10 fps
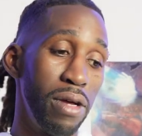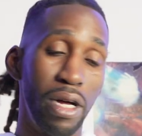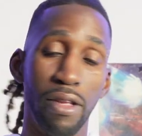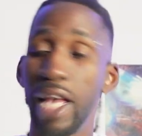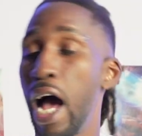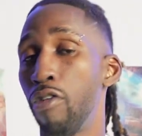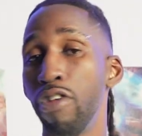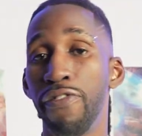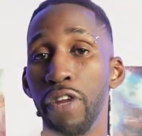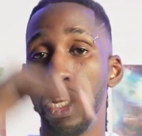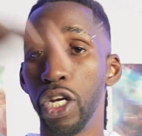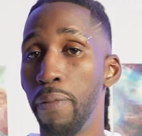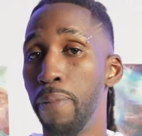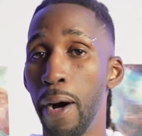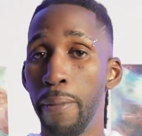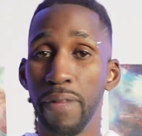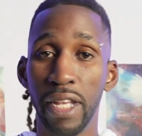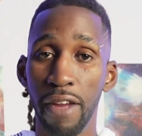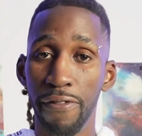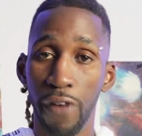salary finna jump up
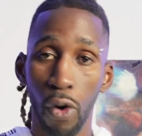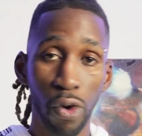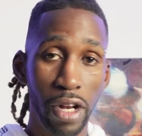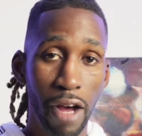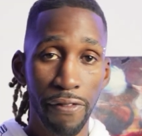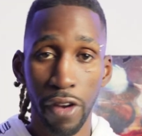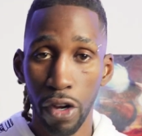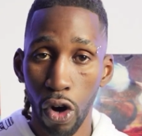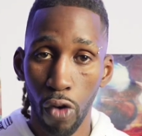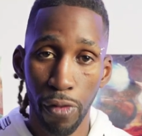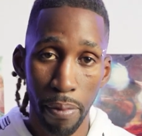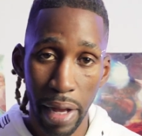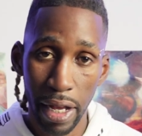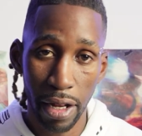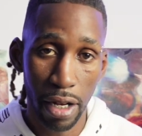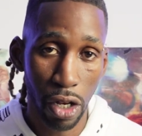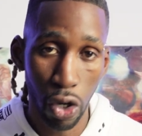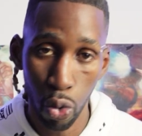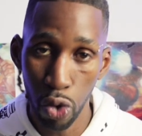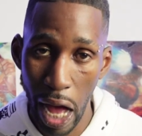tenfold, and I'm finna go from making
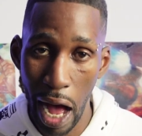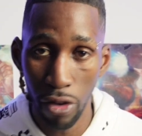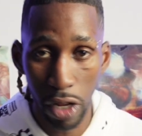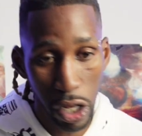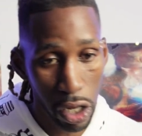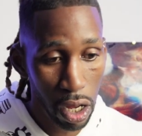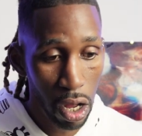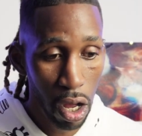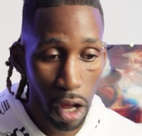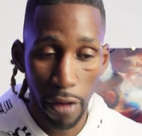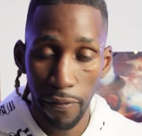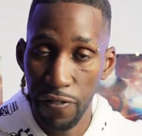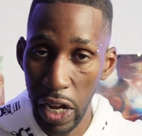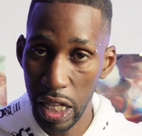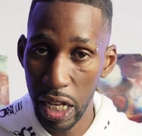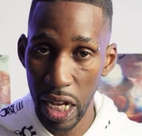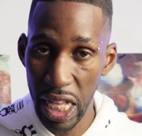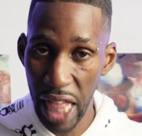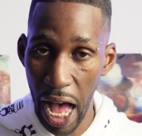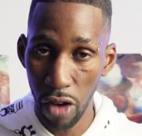$2,000 to
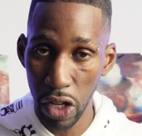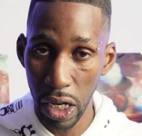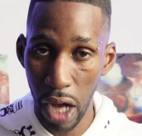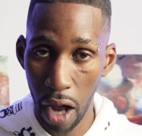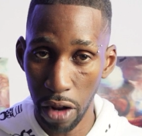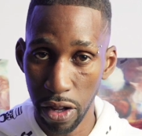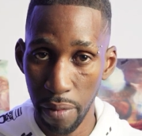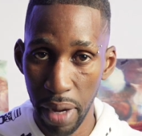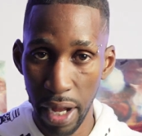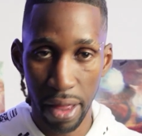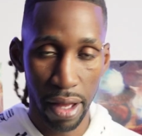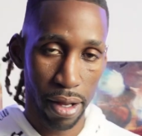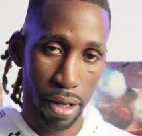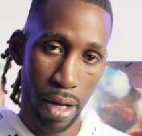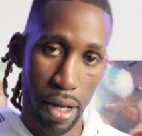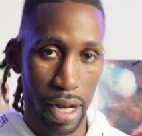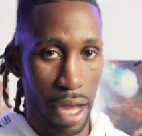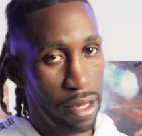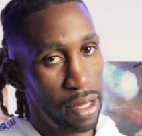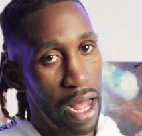$15,000 a month.
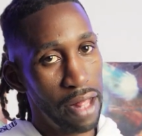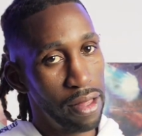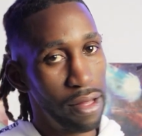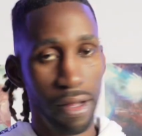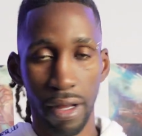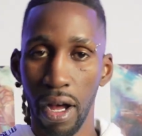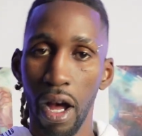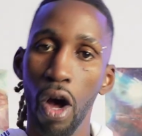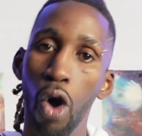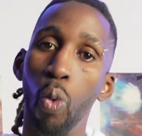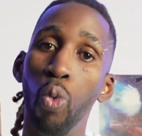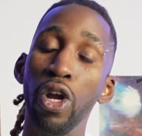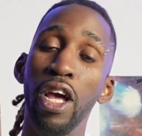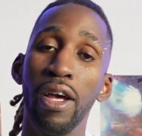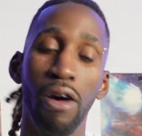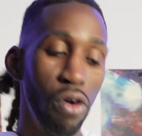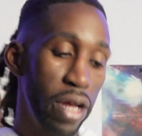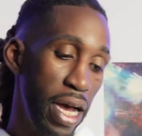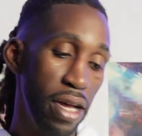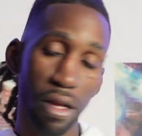That's not what.
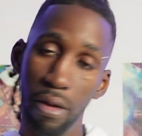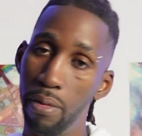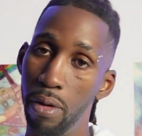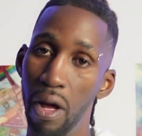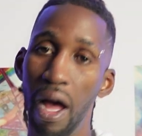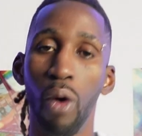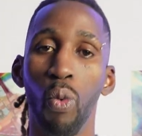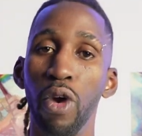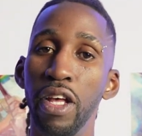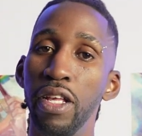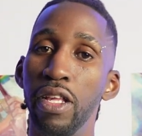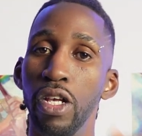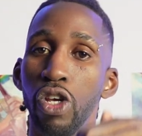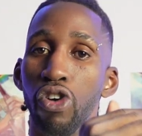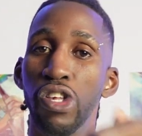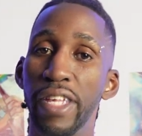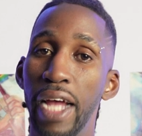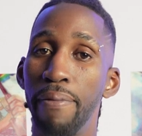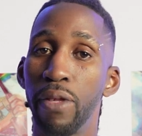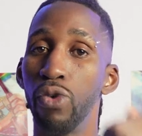Okay, what is your
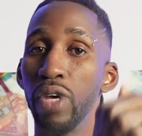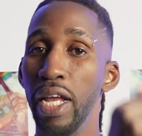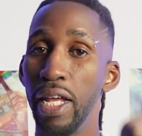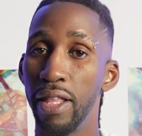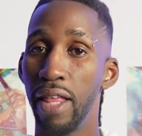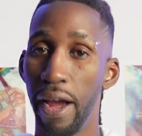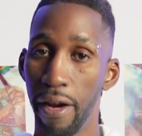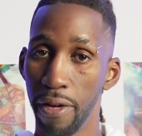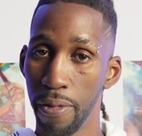steps to getting there?